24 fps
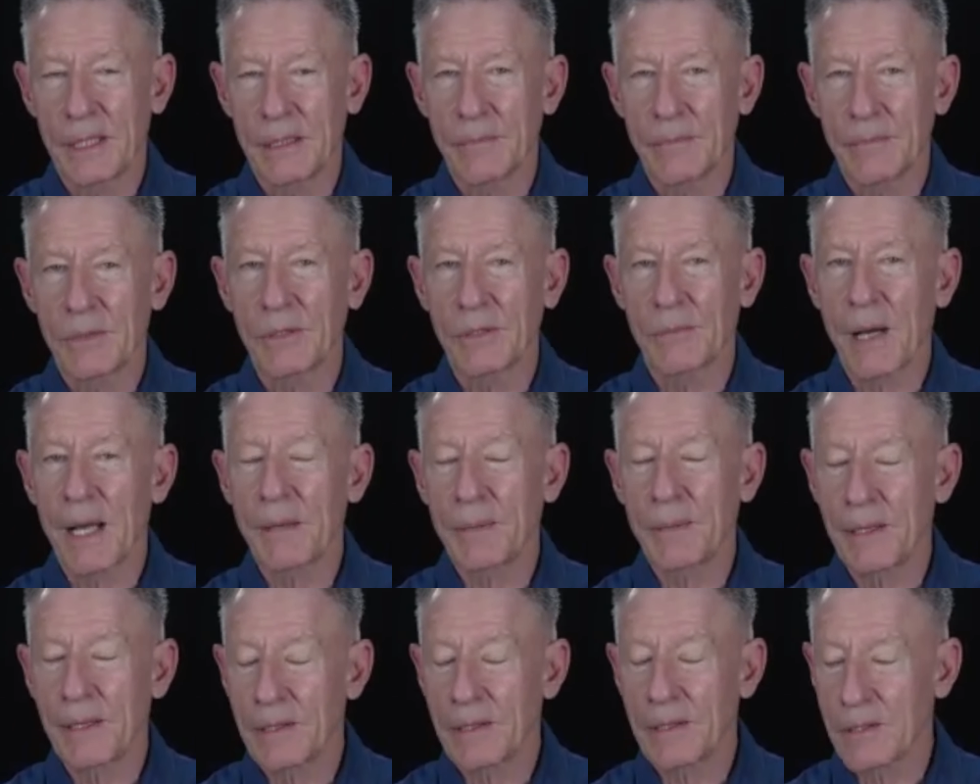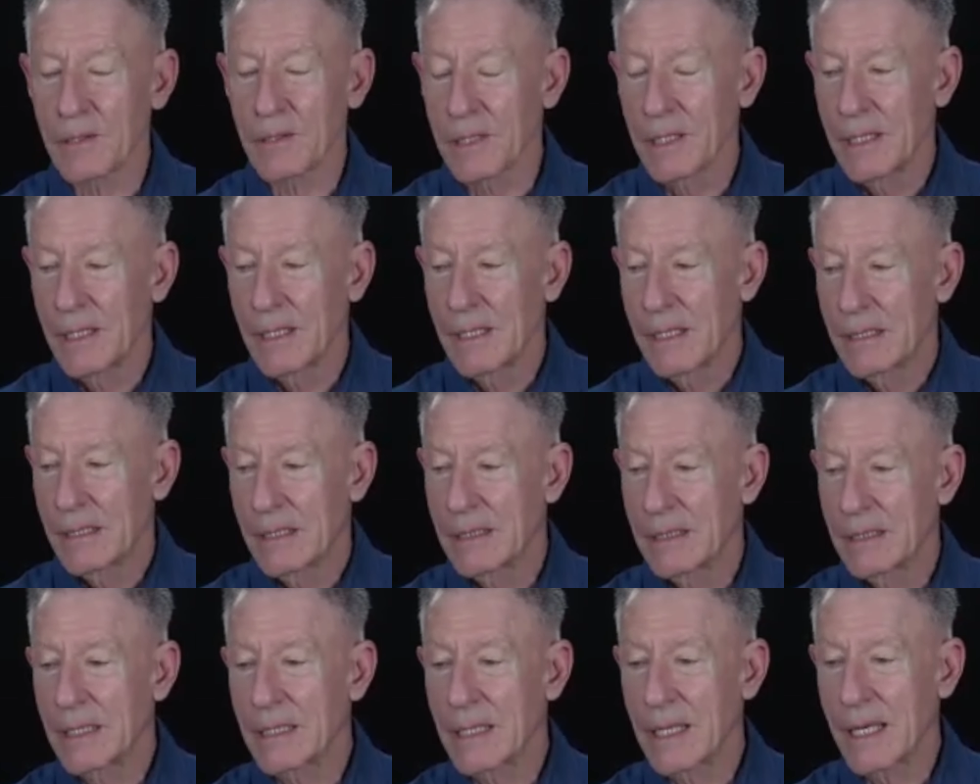You know, my parents
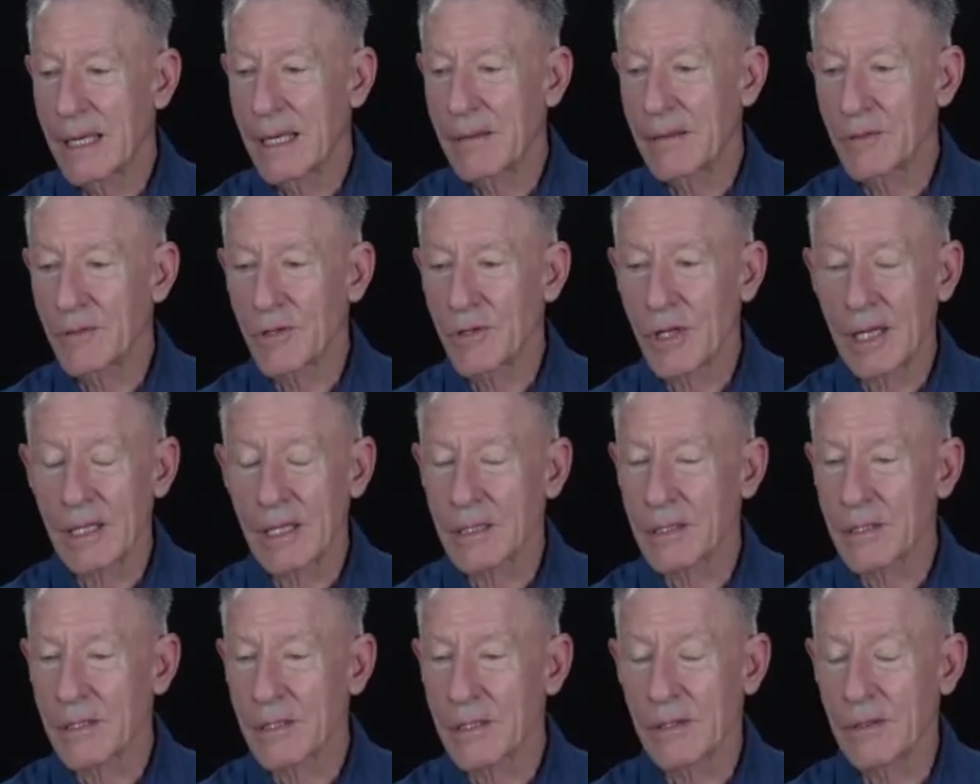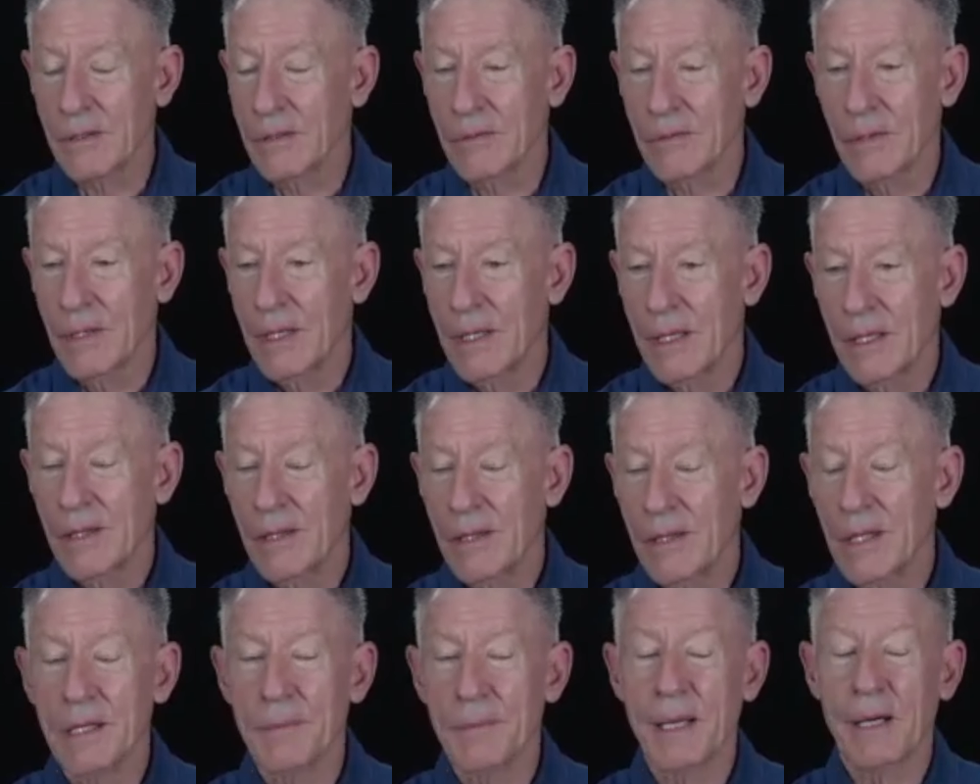didn't have the chance to
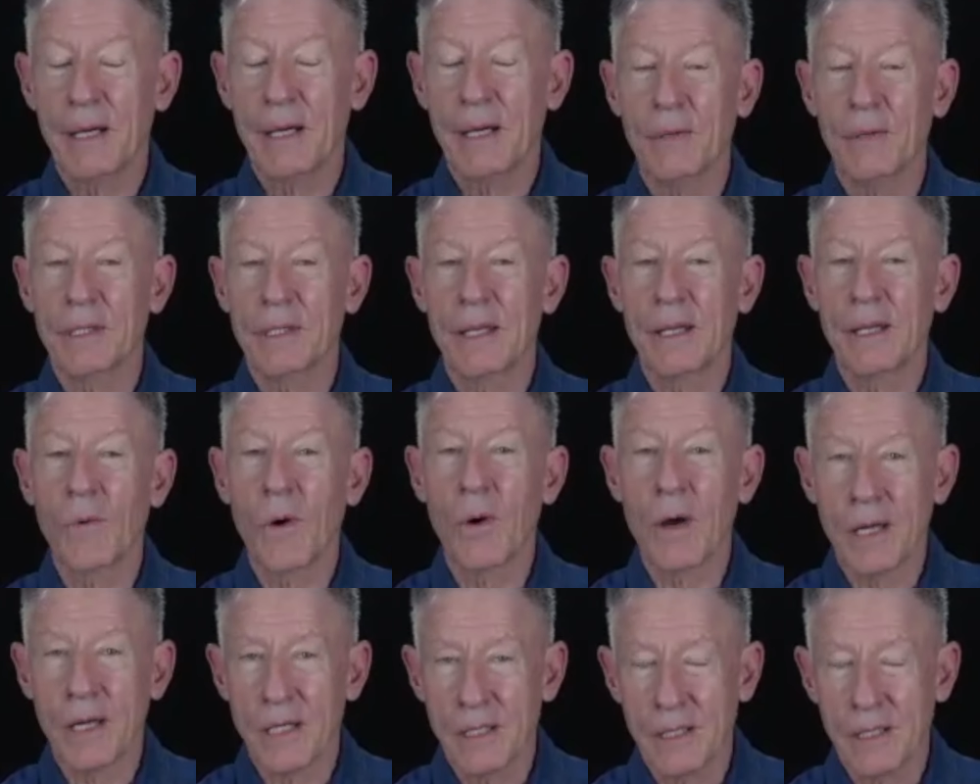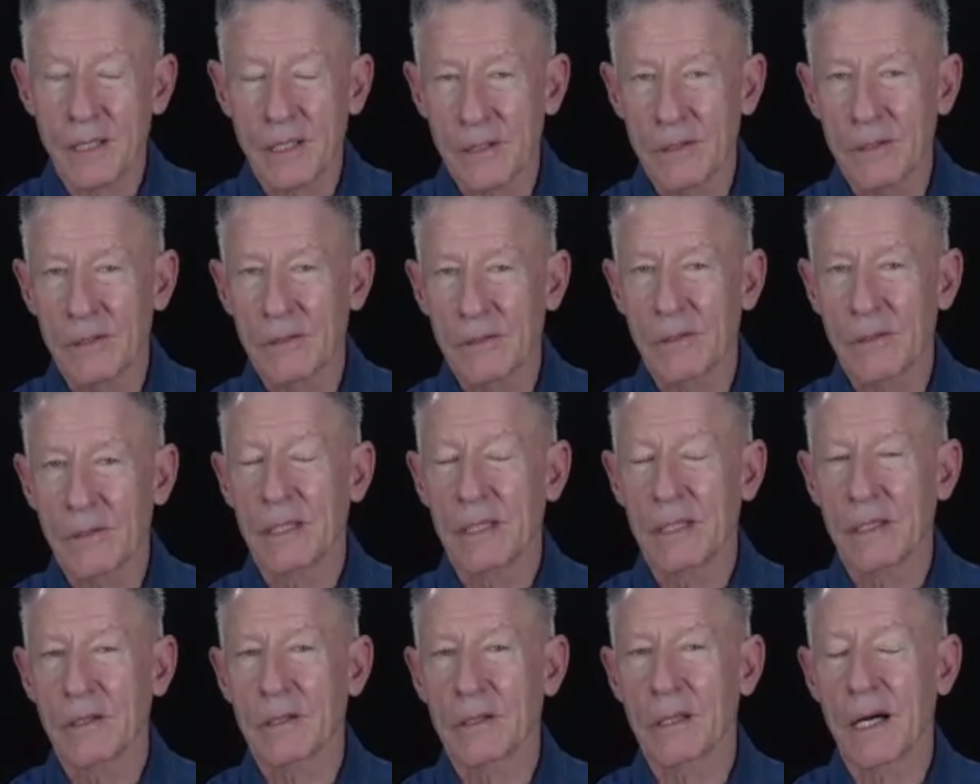think about they wanted to do
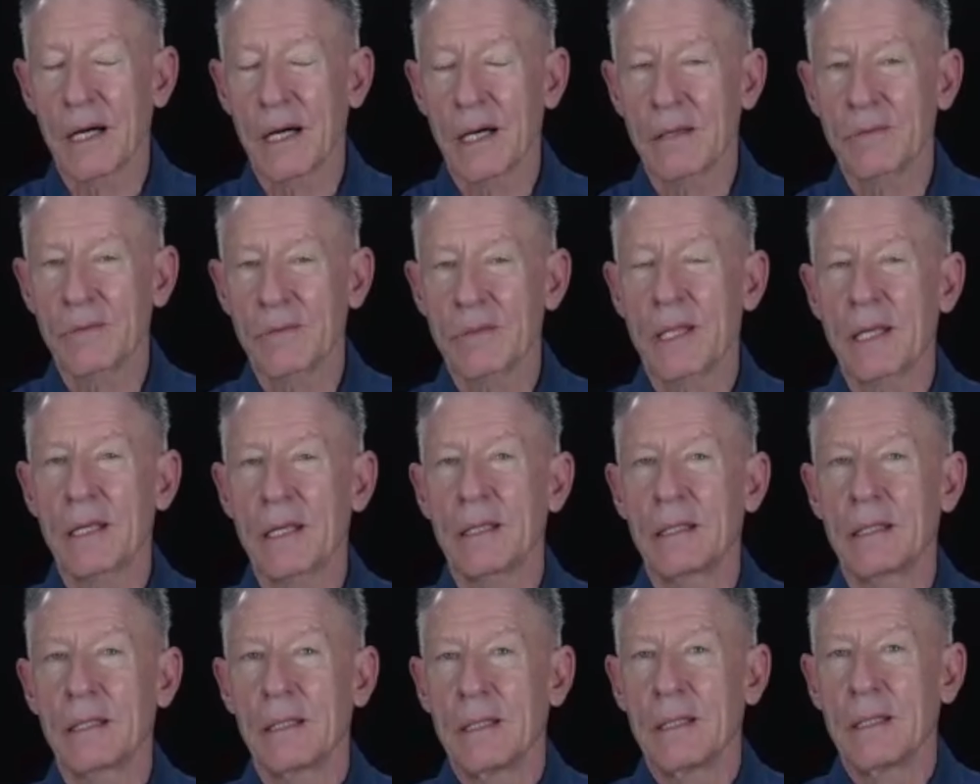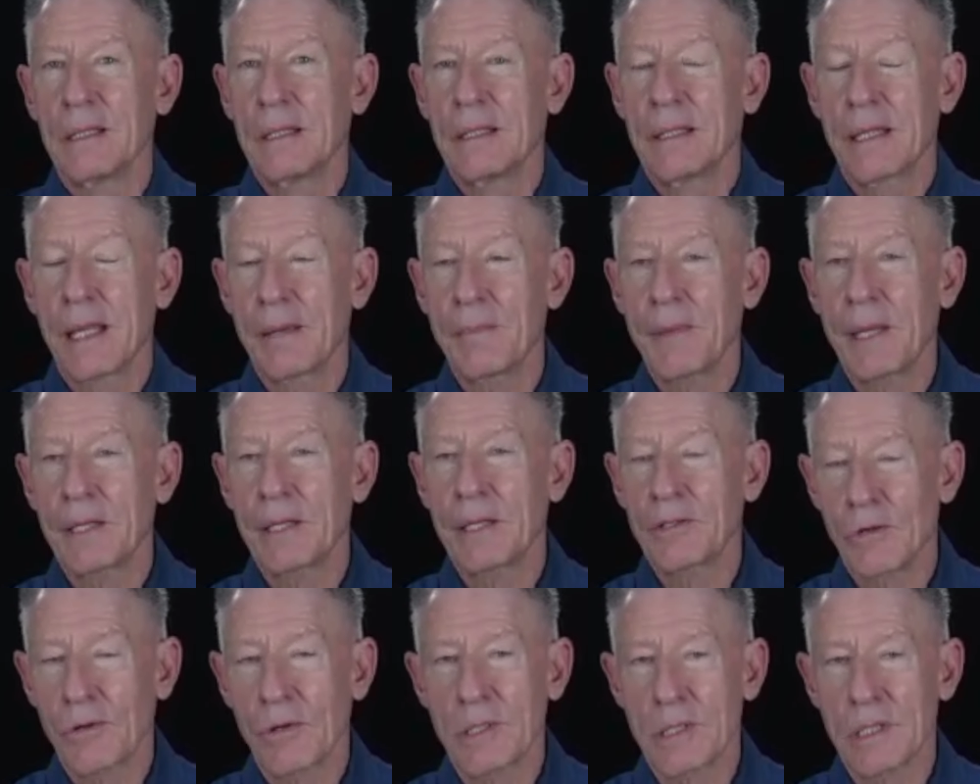in their lives. They made
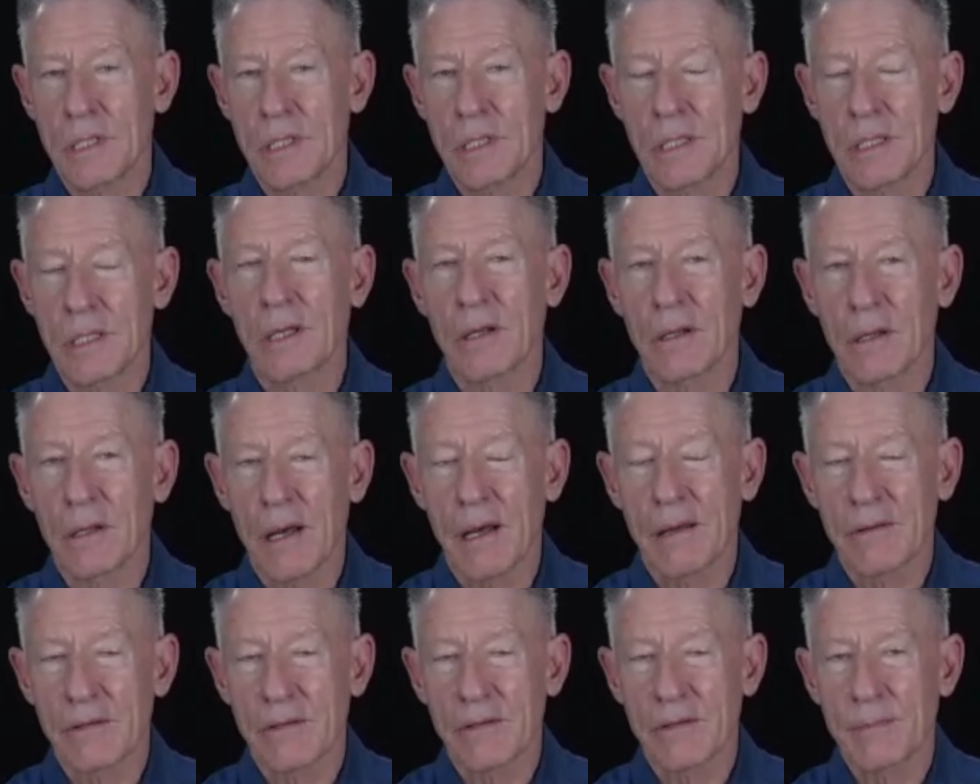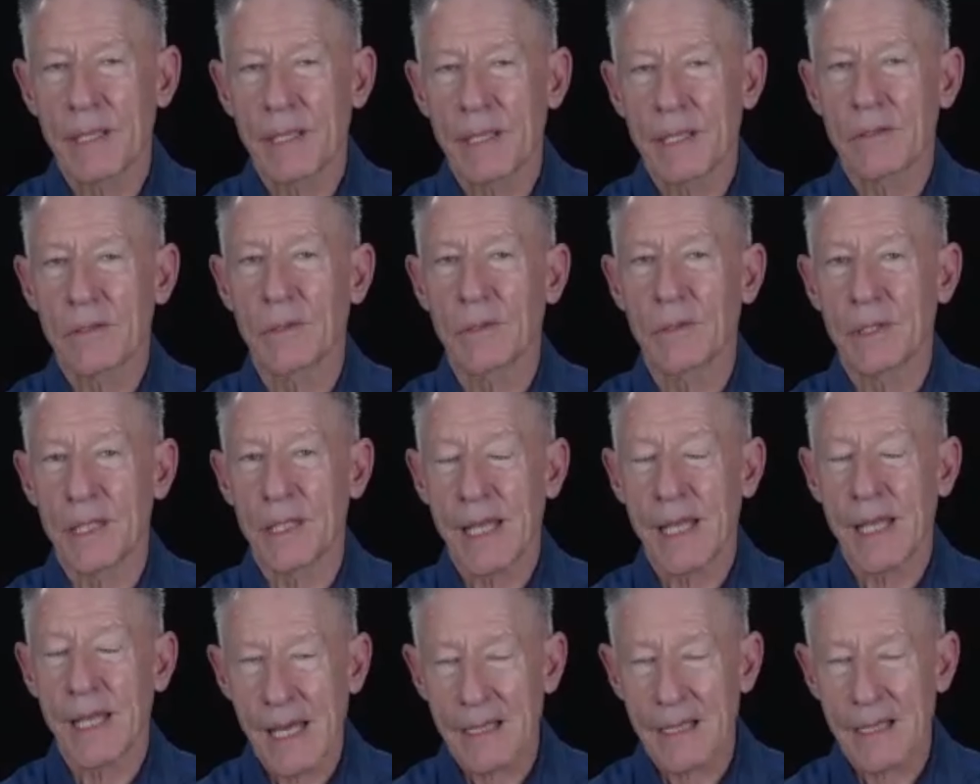choices in their lives based on what
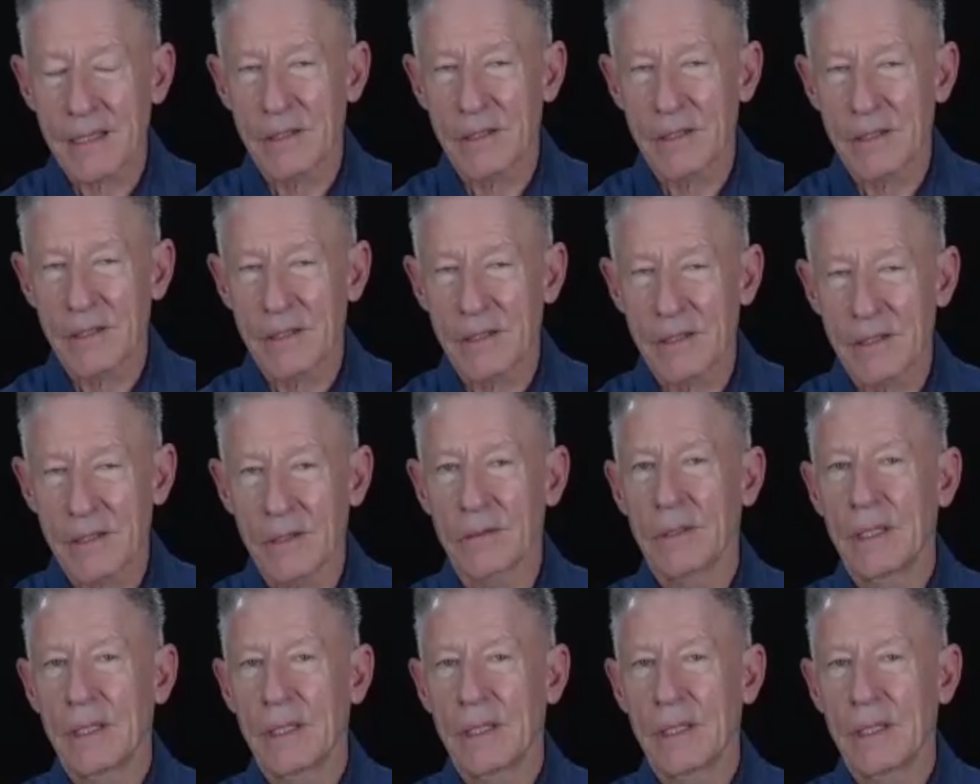they had to do.